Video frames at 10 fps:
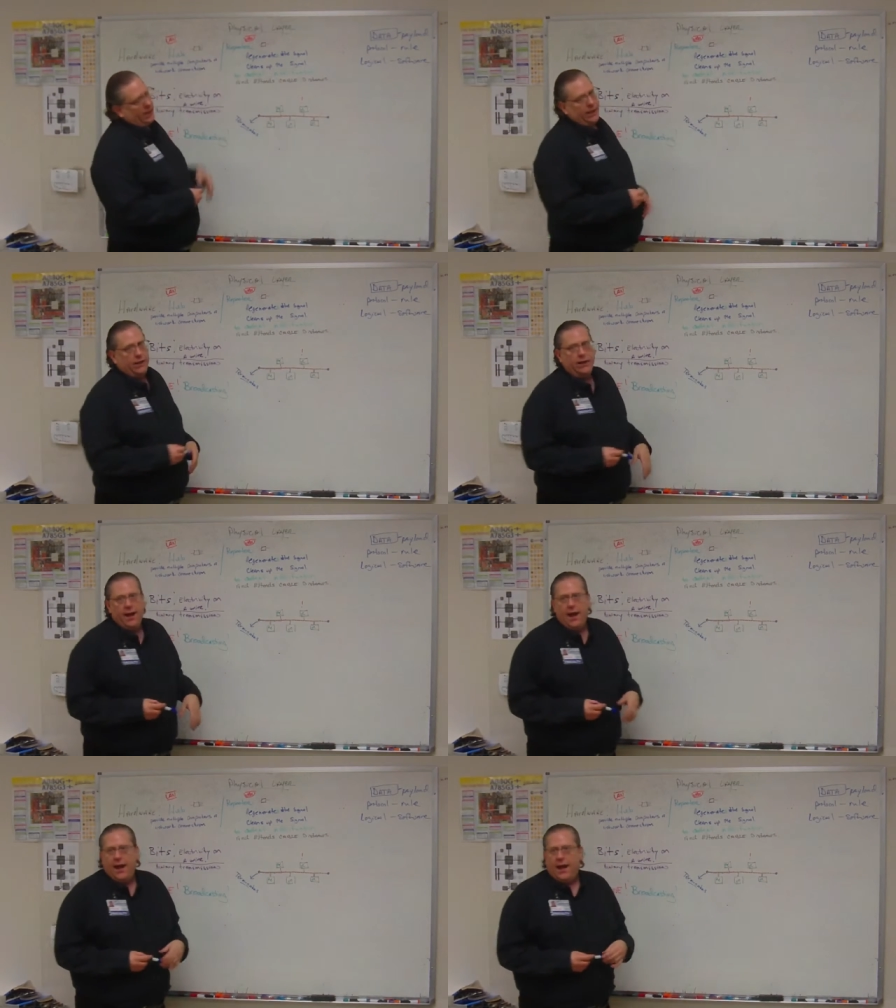layer.
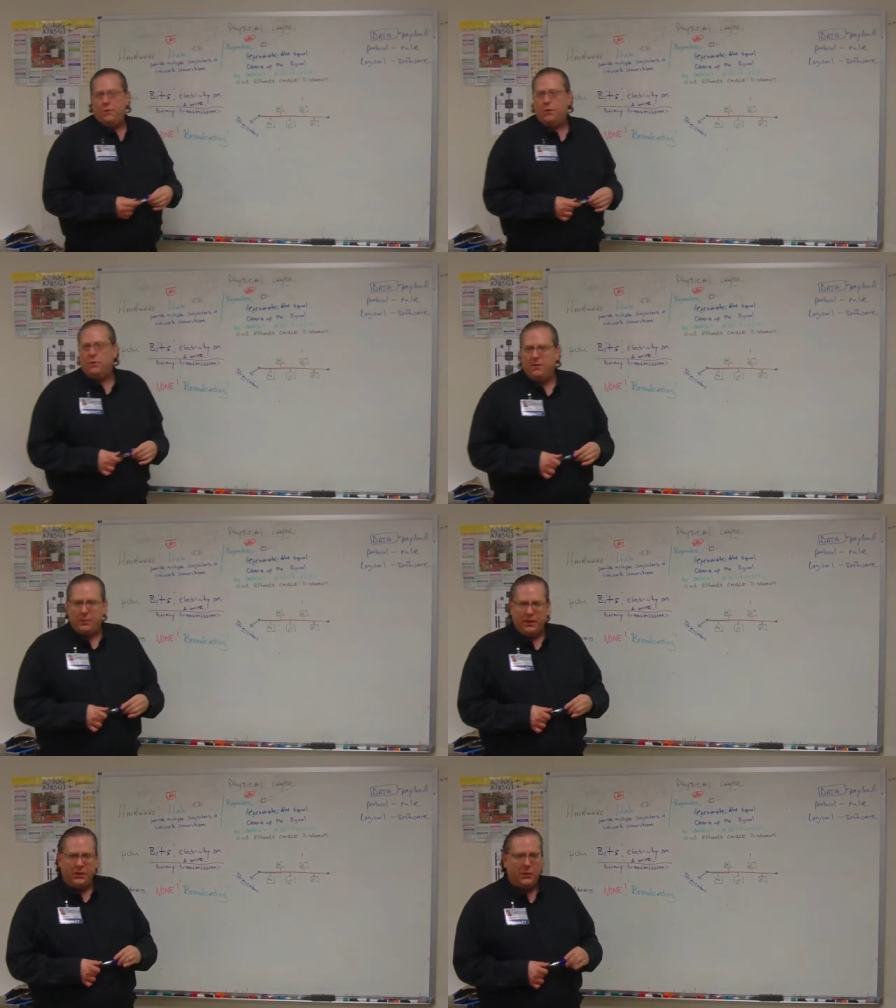And what we've
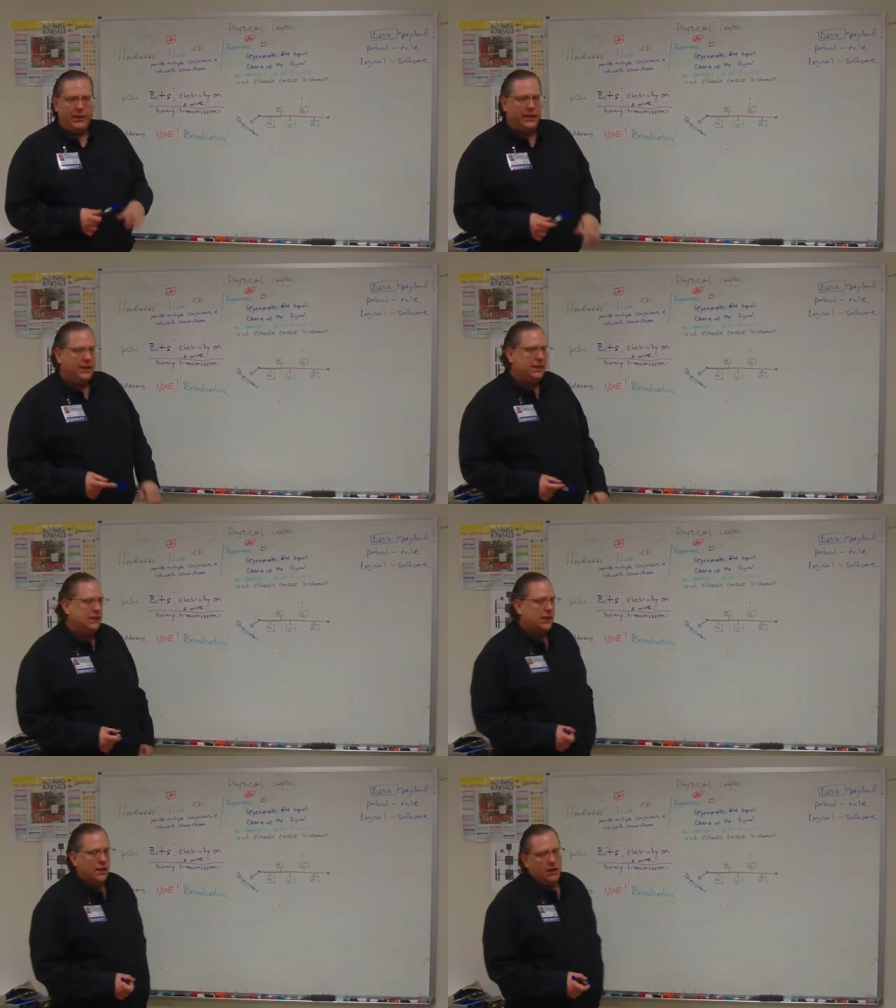been doing
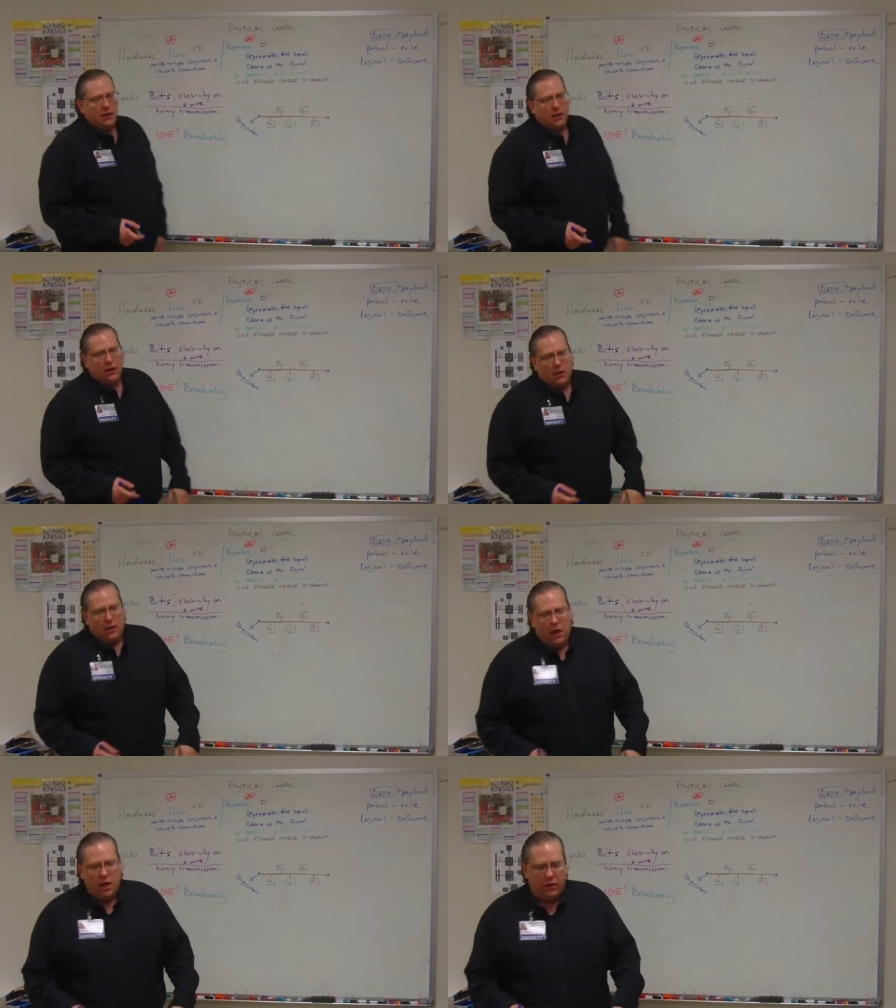is
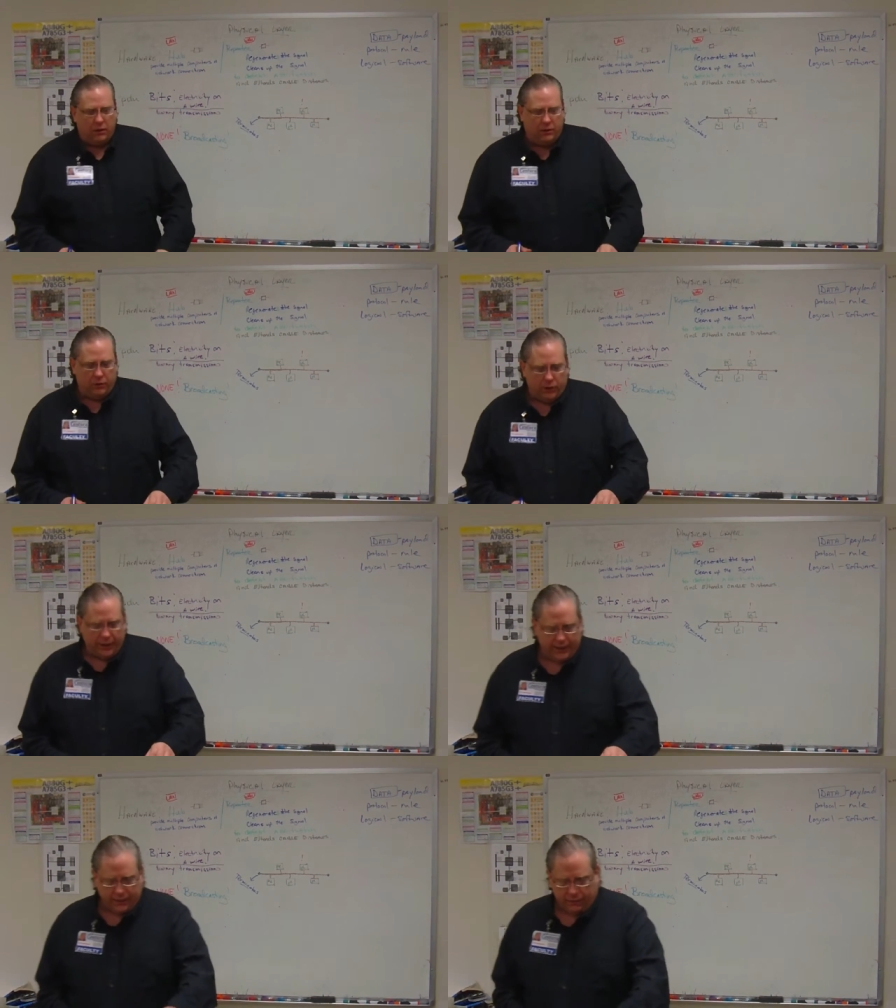
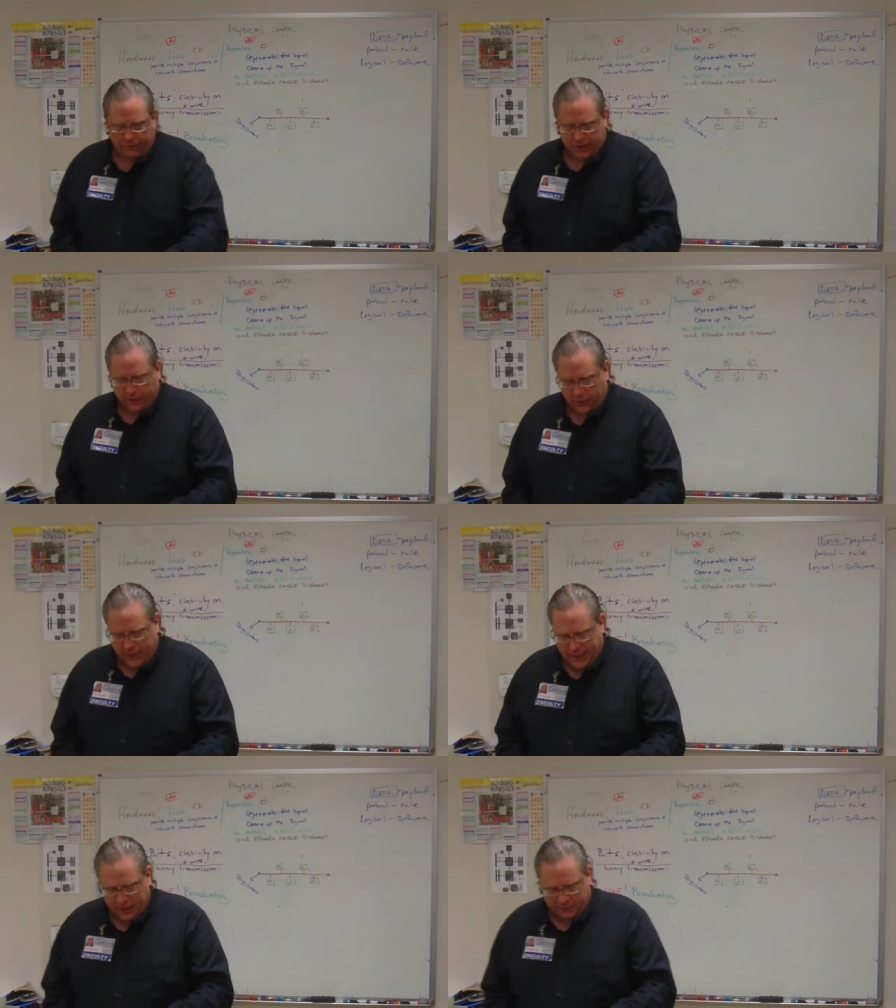looking at the physical
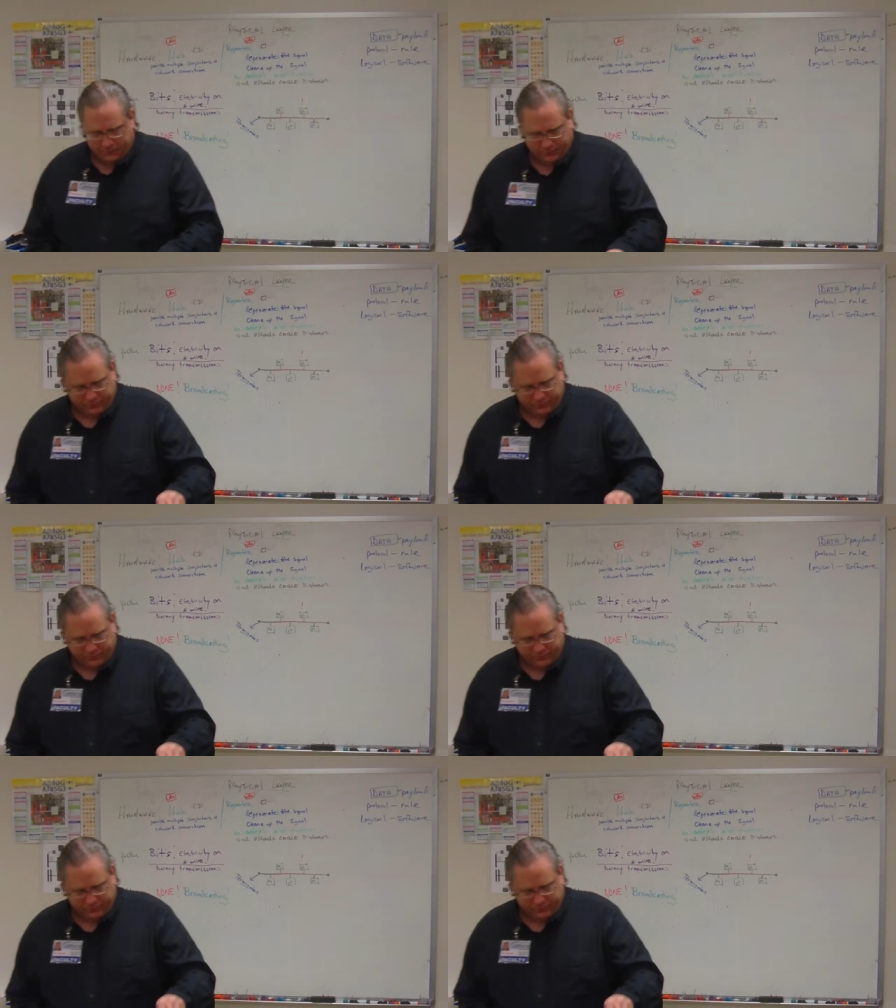layer,